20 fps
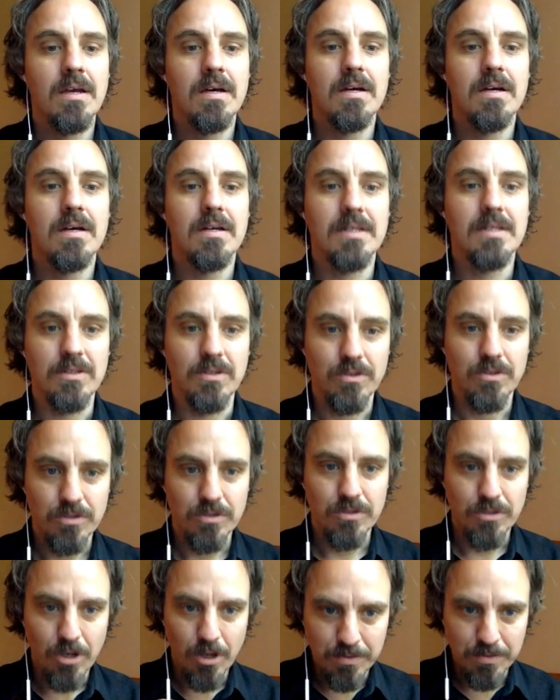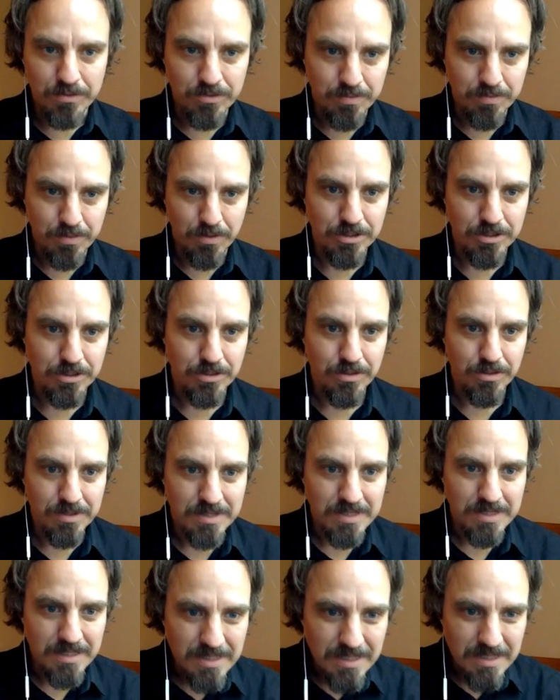And then on top of the Purgatory,
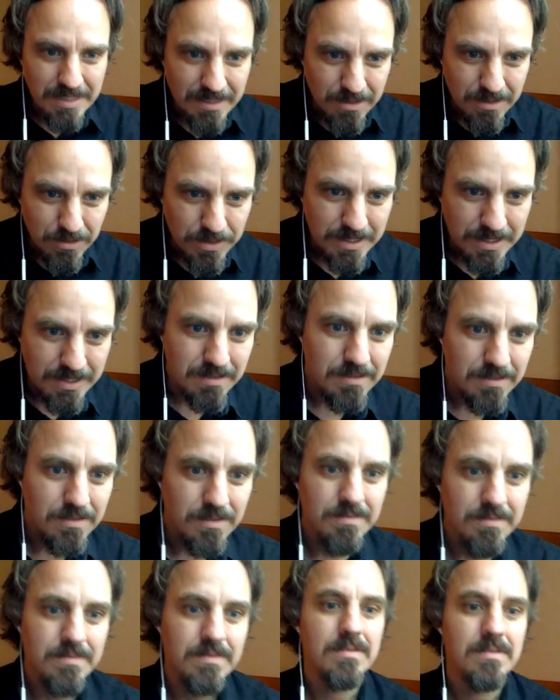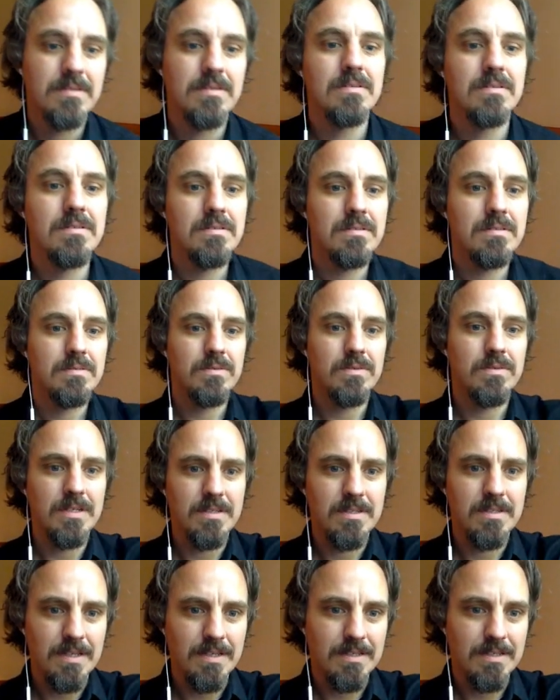see this little green
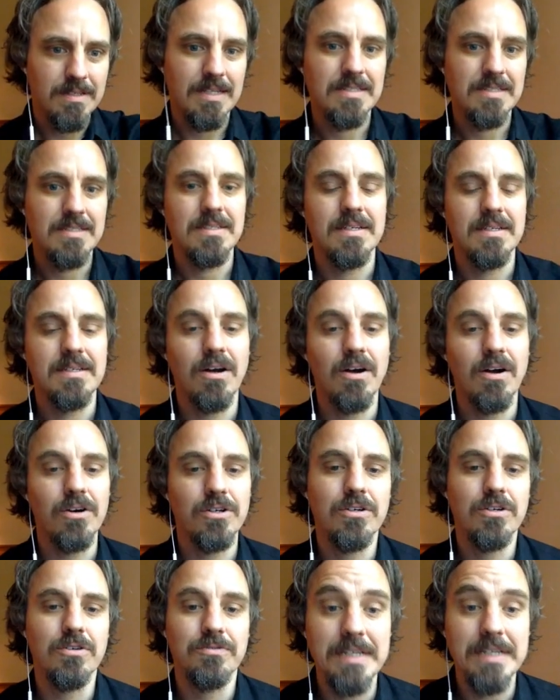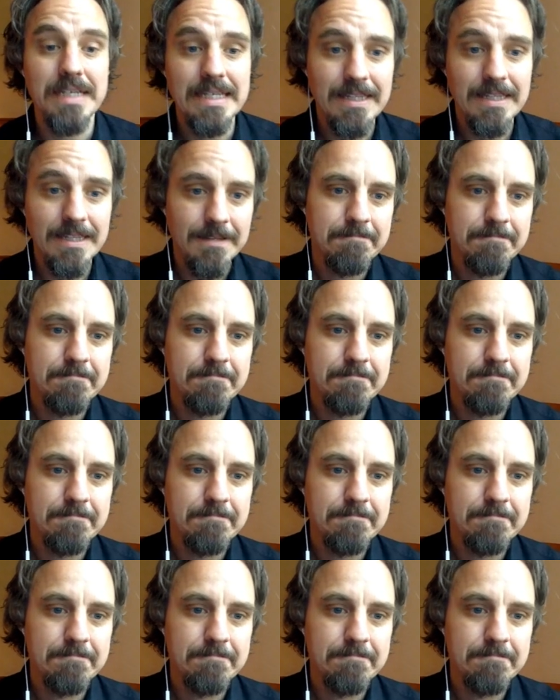thing, and that's the Garden of Eden.